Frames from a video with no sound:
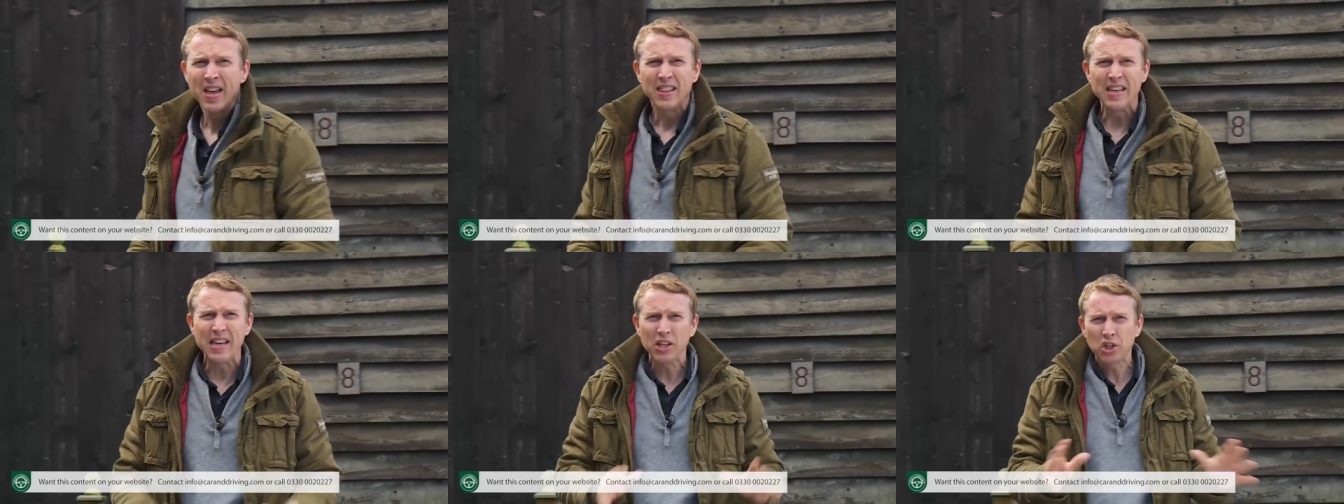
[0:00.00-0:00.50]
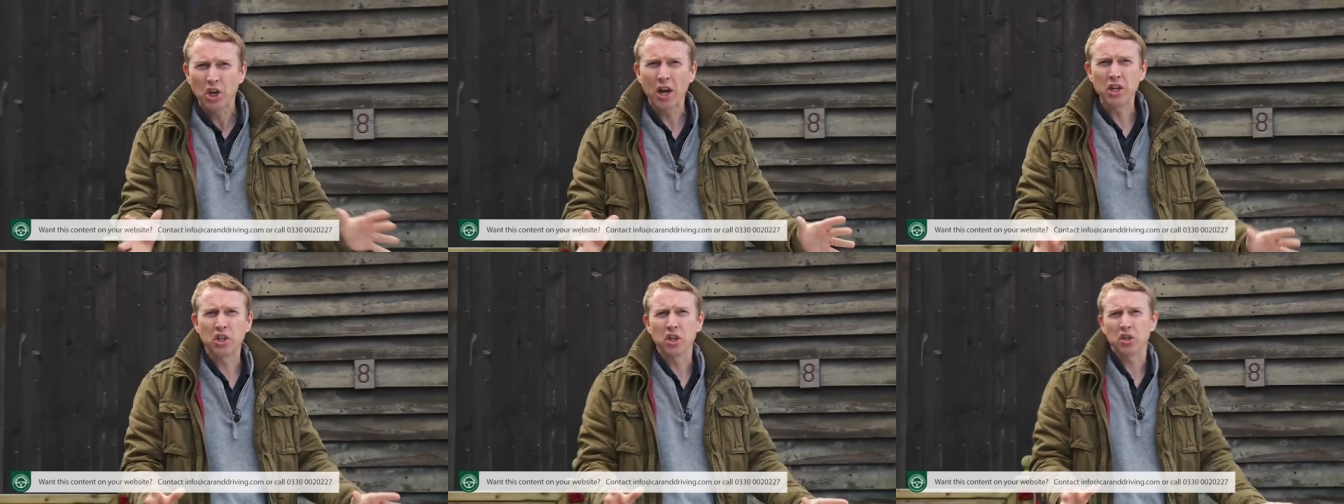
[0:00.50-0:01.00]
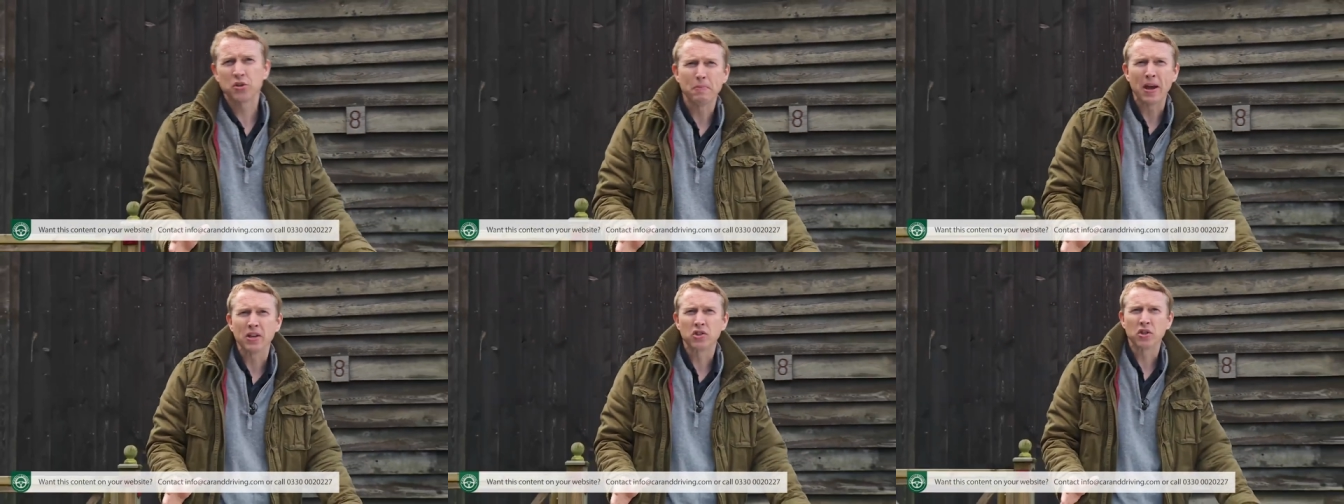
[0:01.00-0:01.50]
The changes
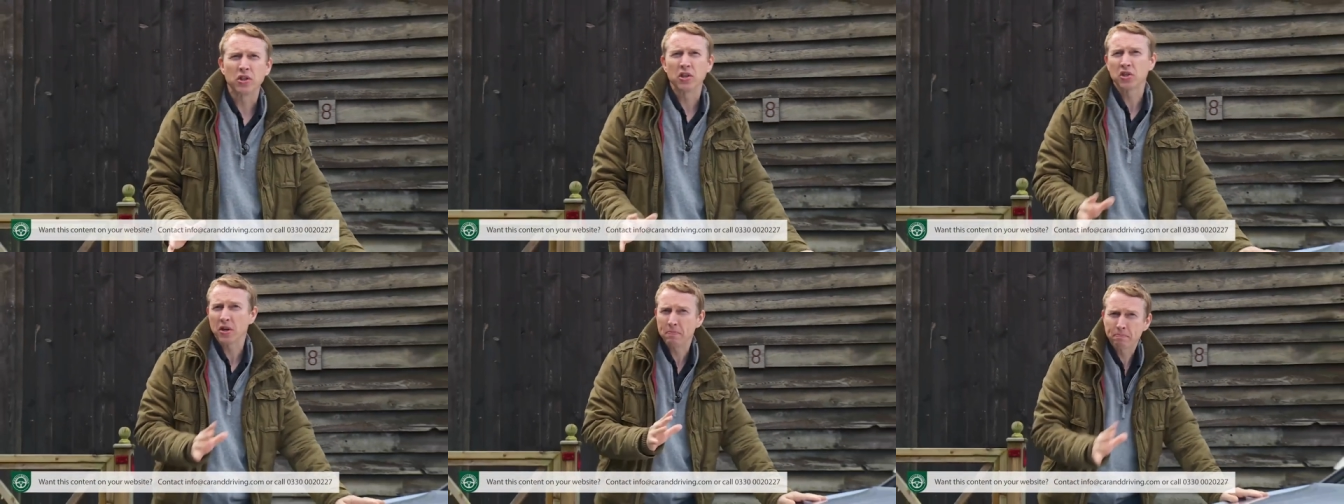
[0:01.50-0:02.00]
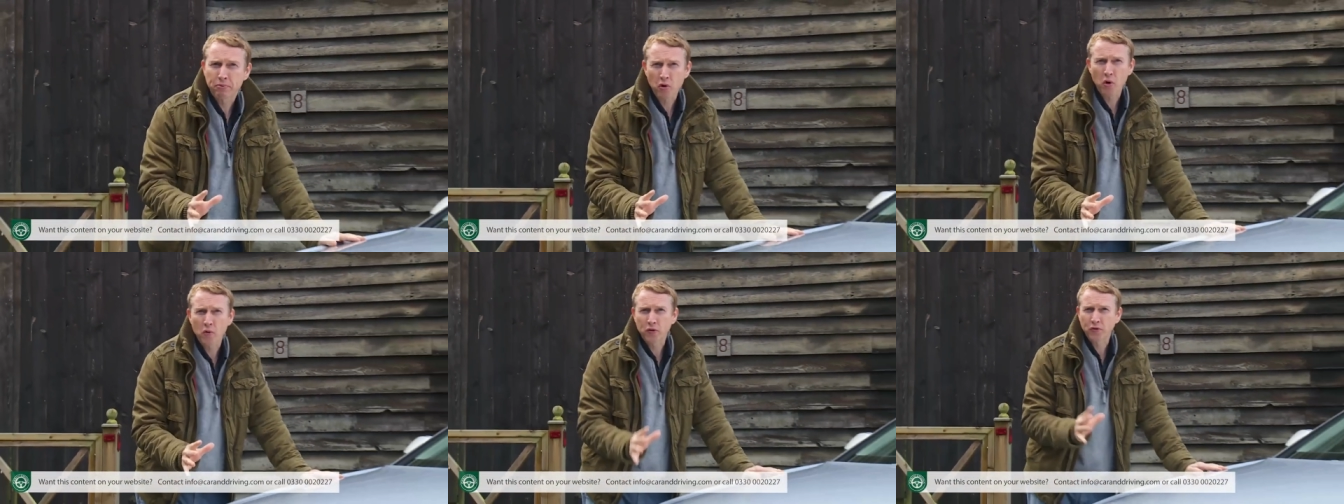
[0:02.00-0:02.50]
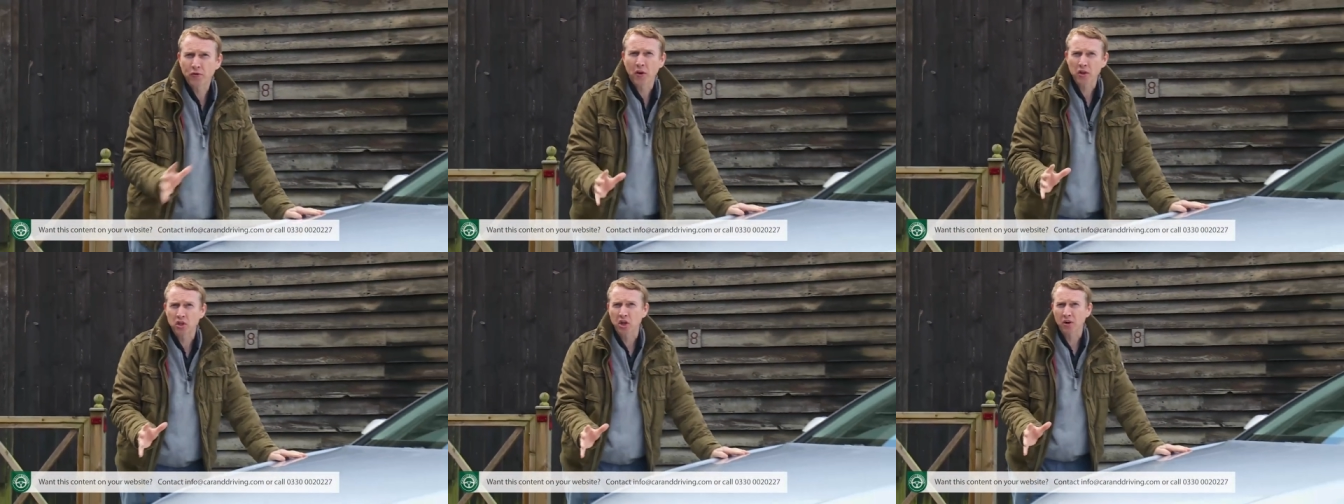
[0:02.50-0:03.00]
made to this improved
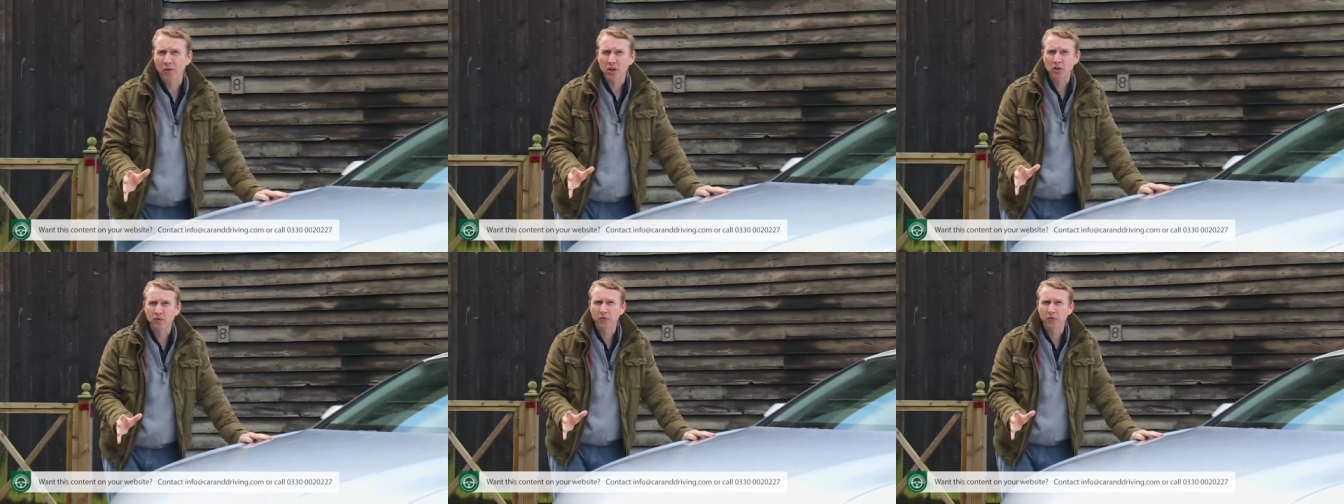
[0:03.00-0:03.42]
first generation